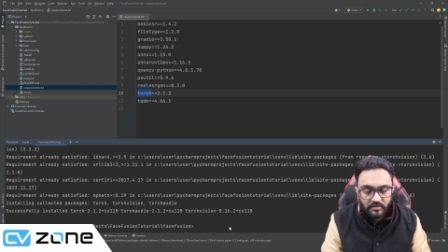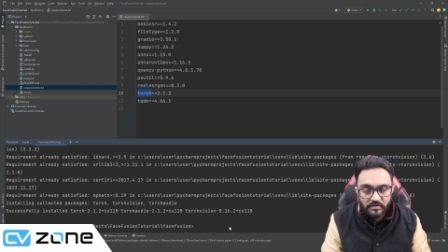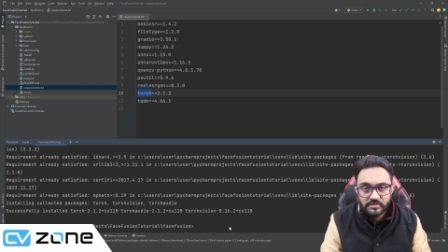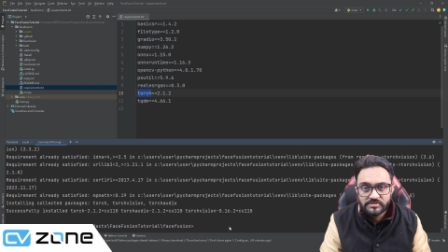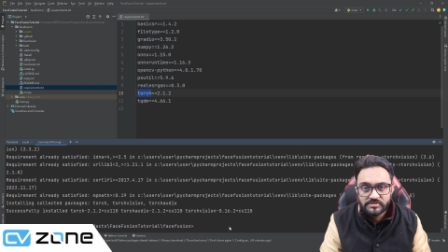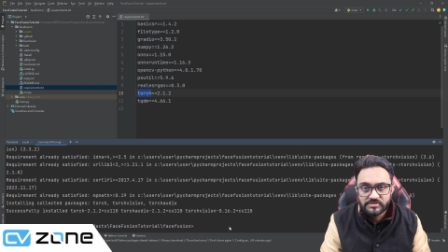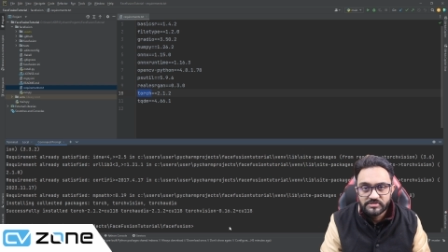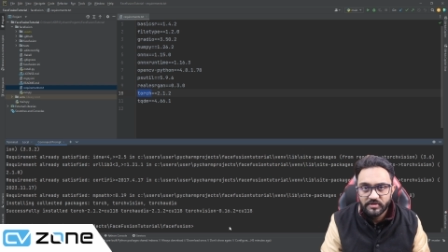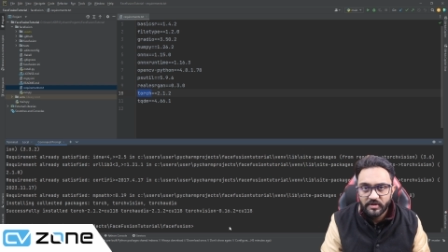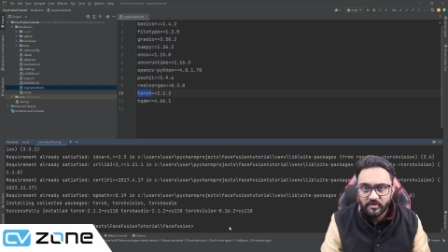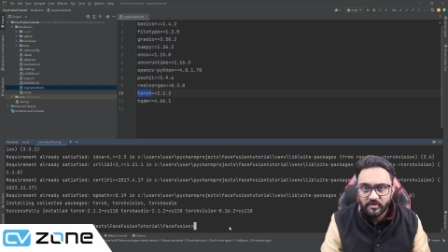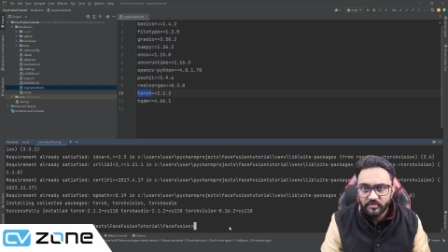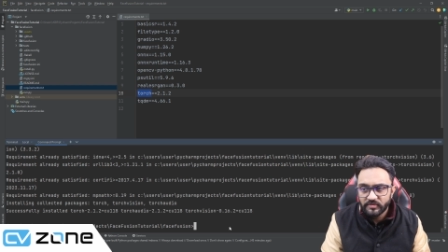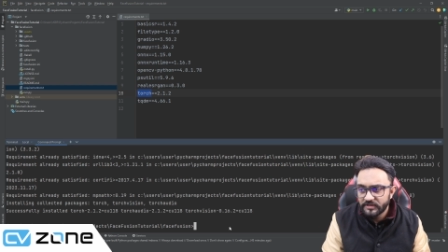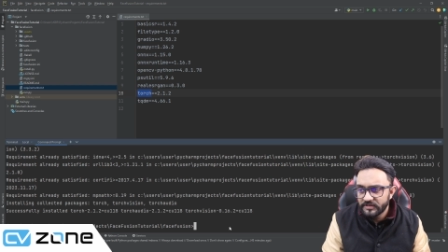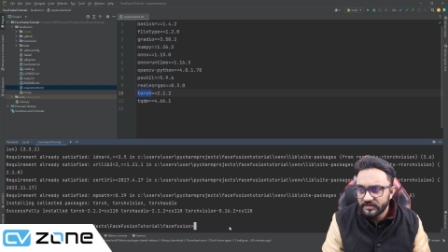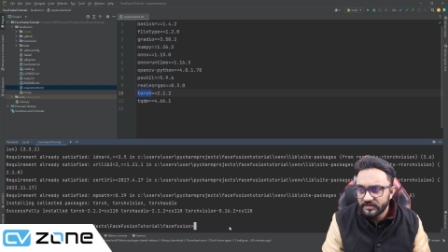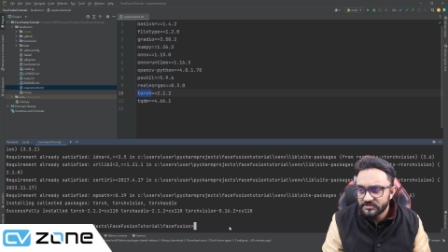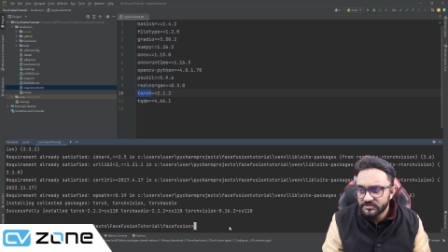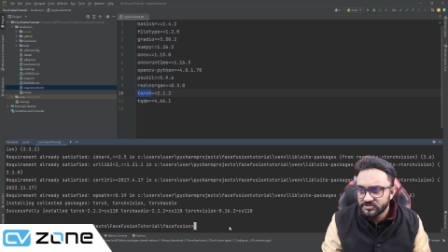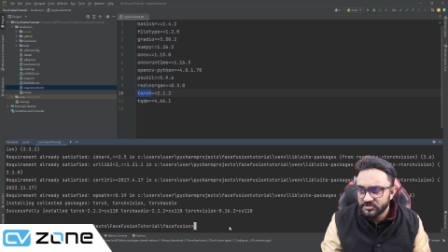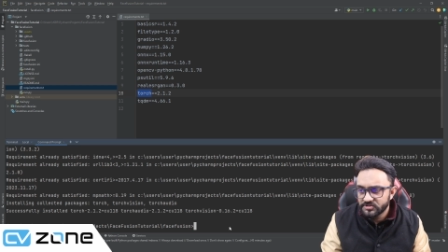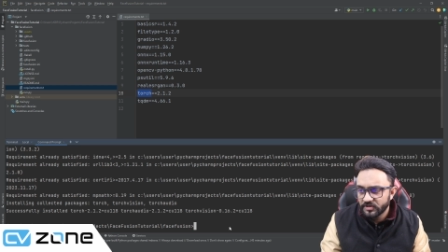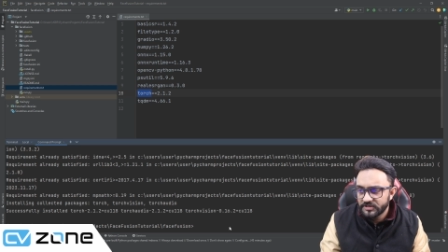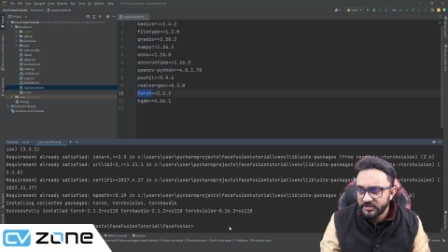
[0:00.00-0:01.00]
So now the
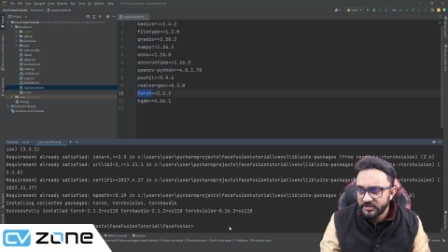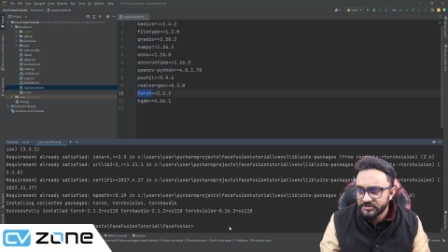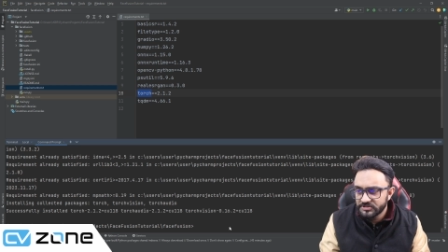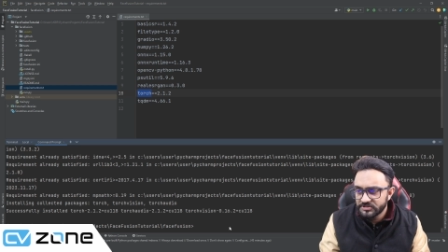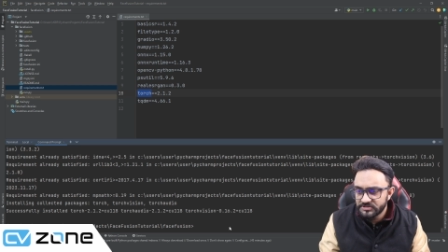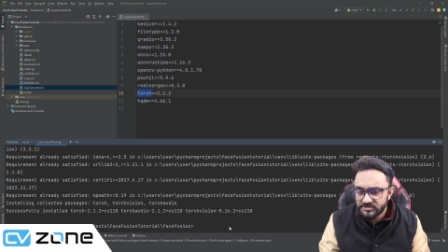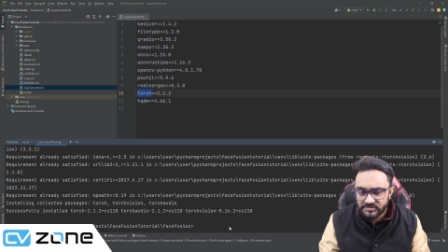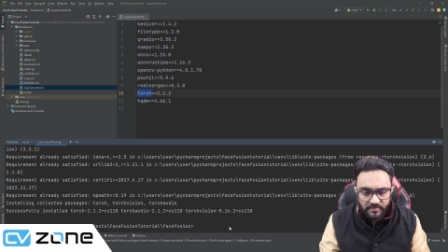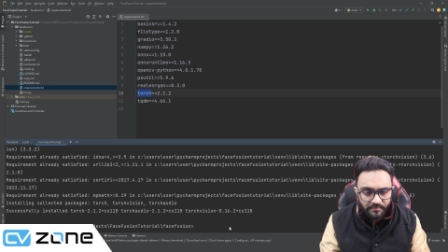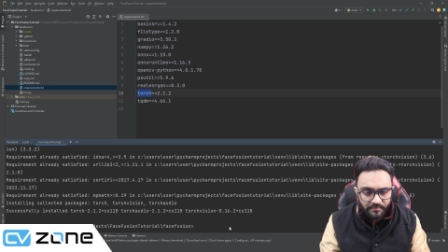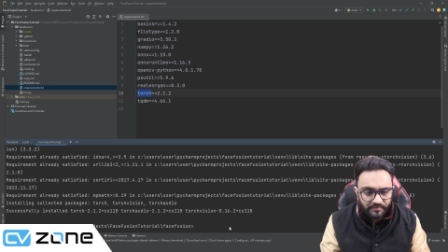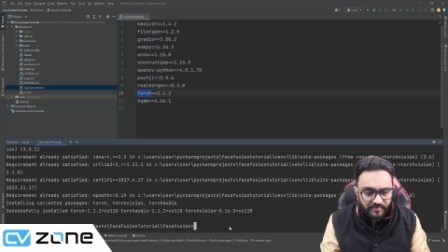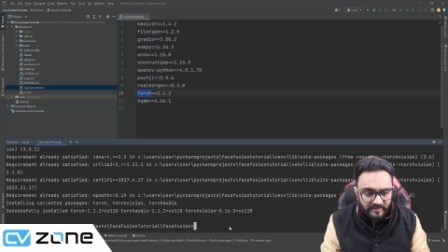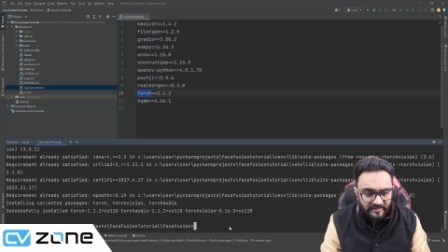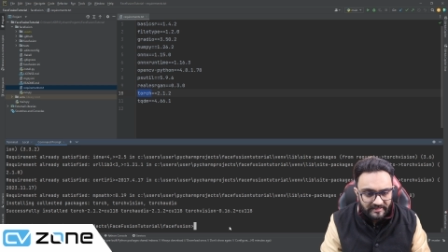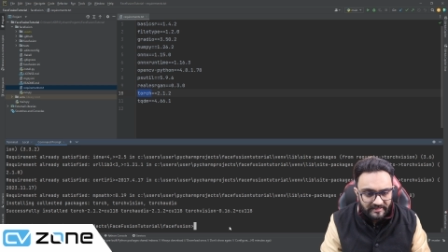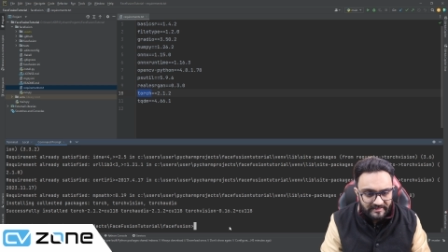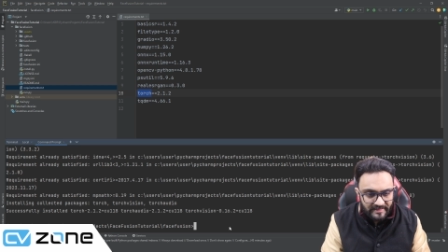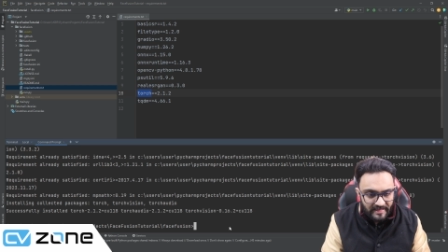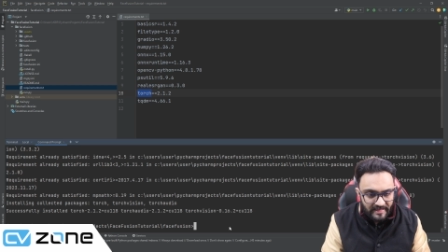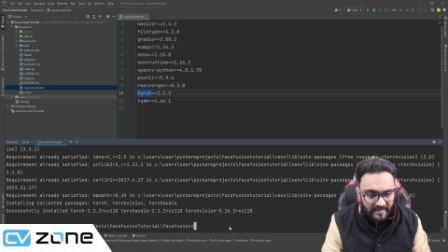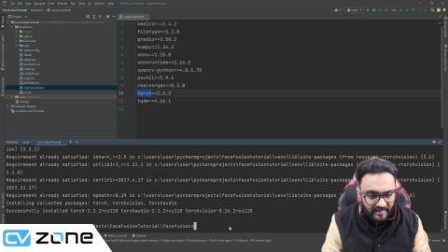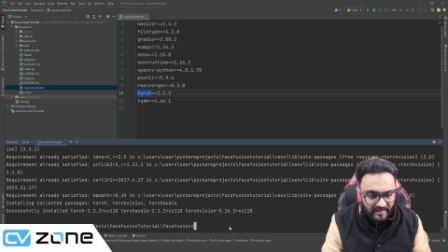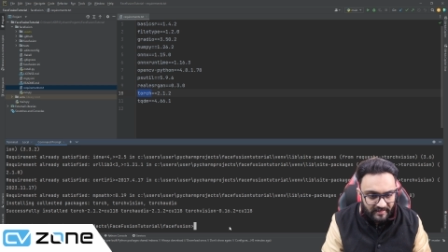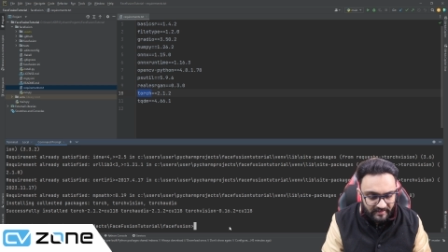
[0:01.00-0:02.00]
installation is
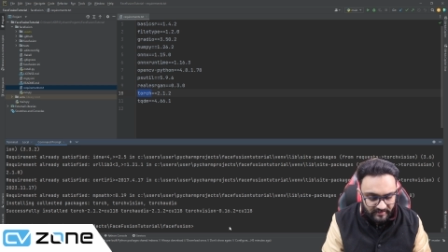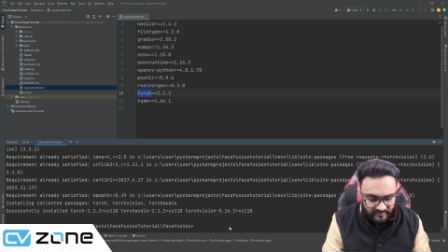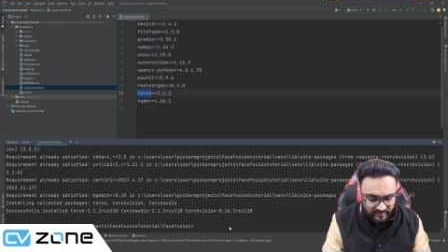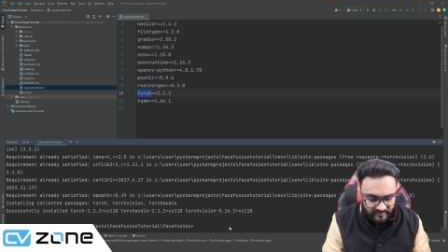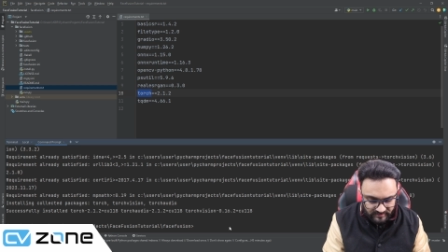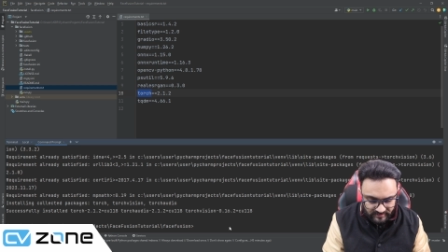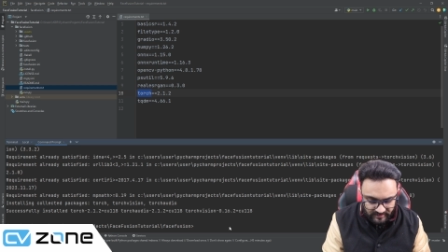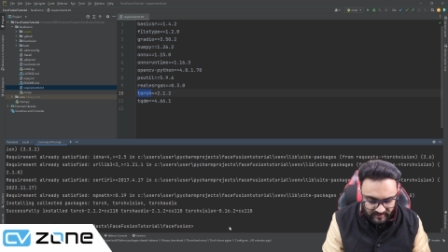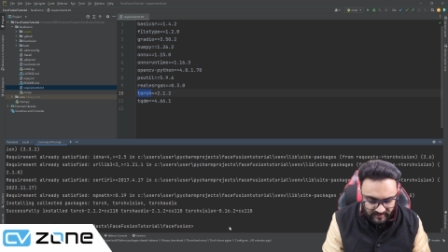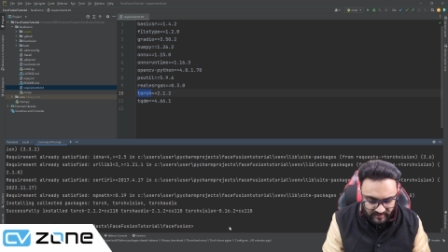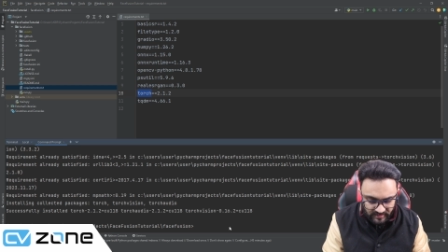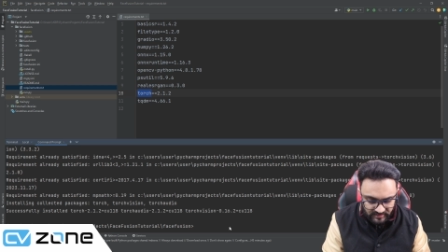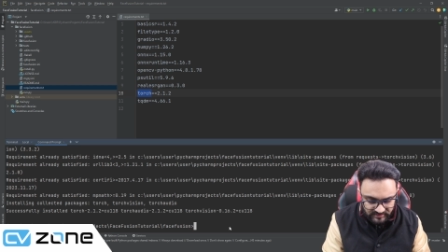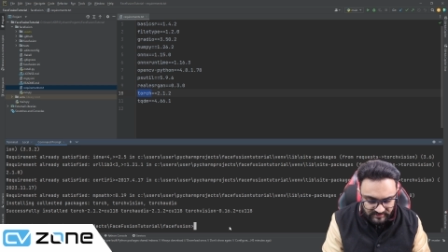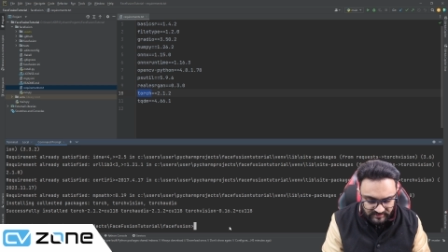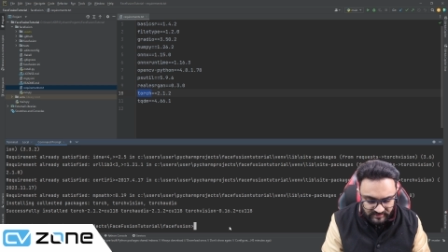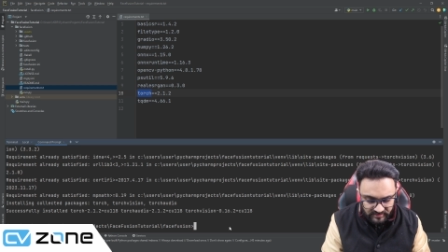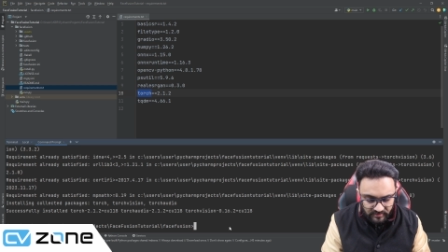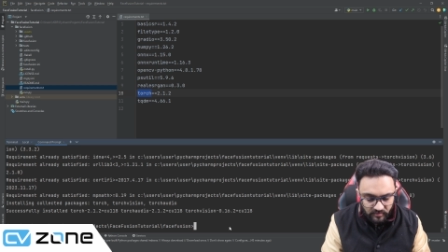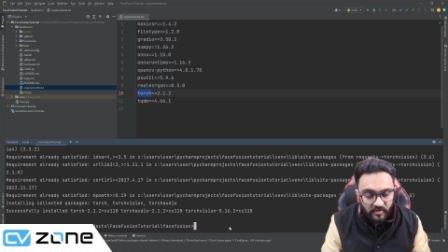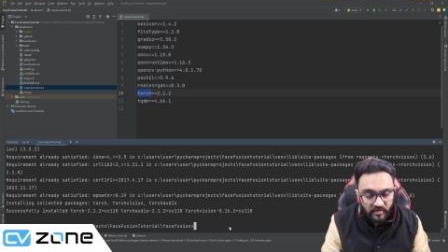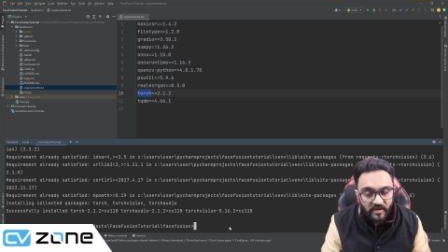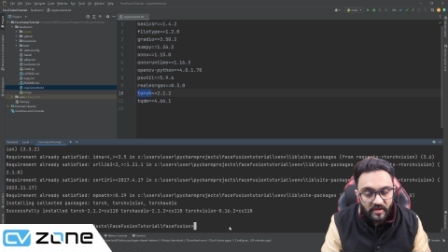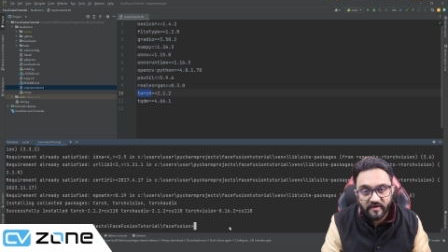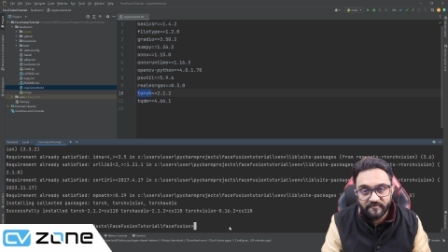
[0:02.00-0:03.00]
complete, and the last
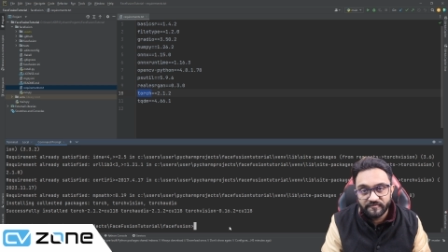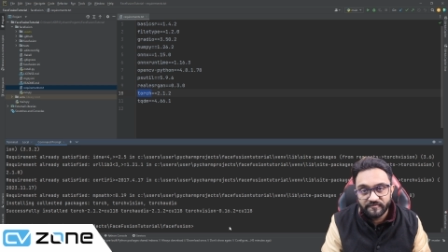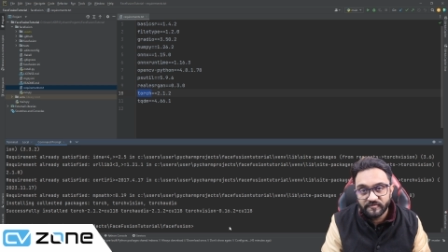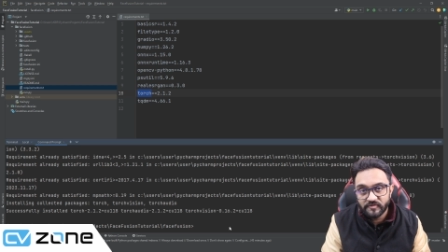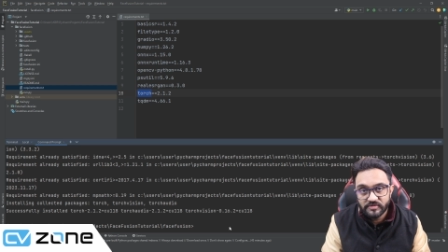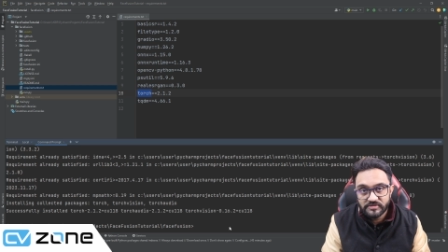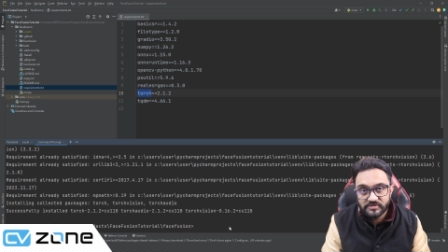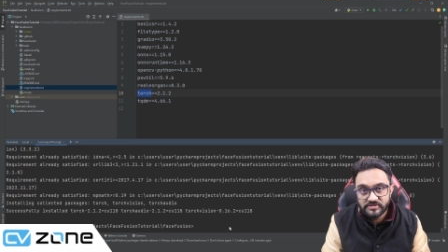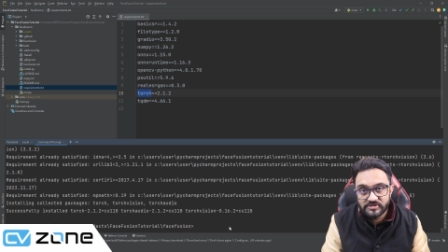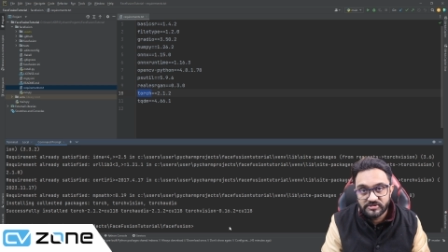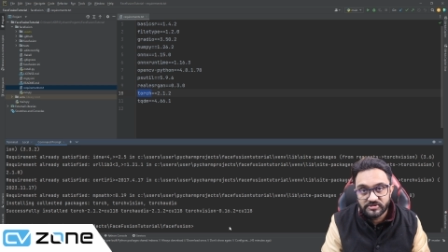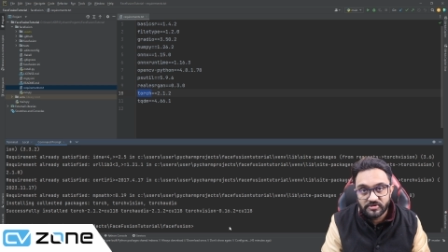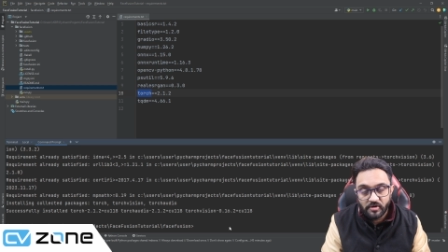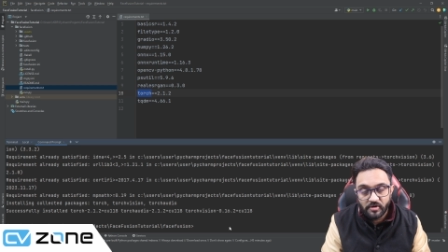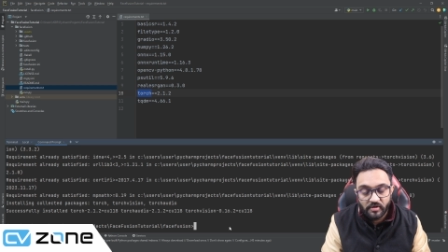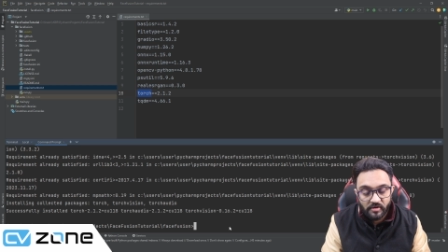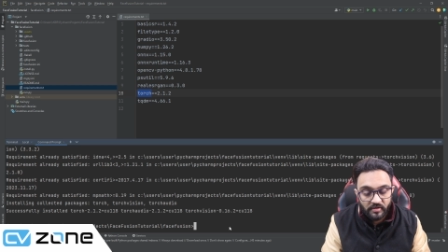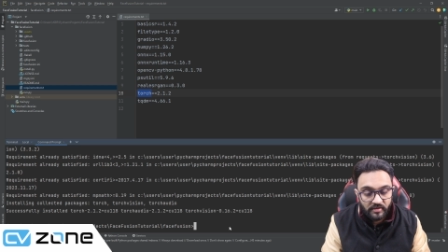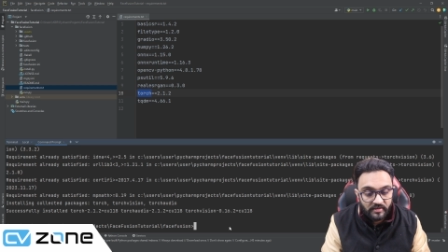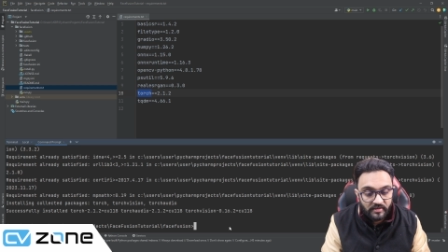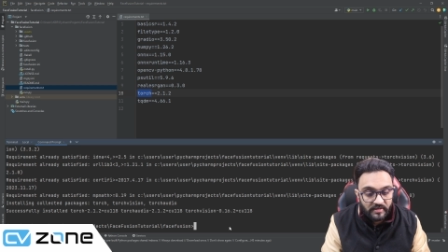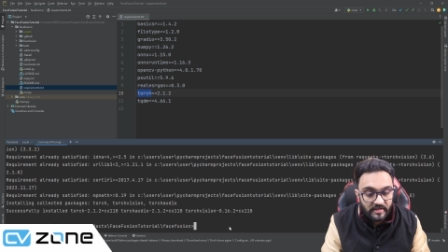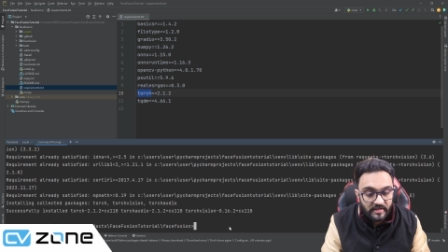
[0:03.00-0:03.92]
thing we have to install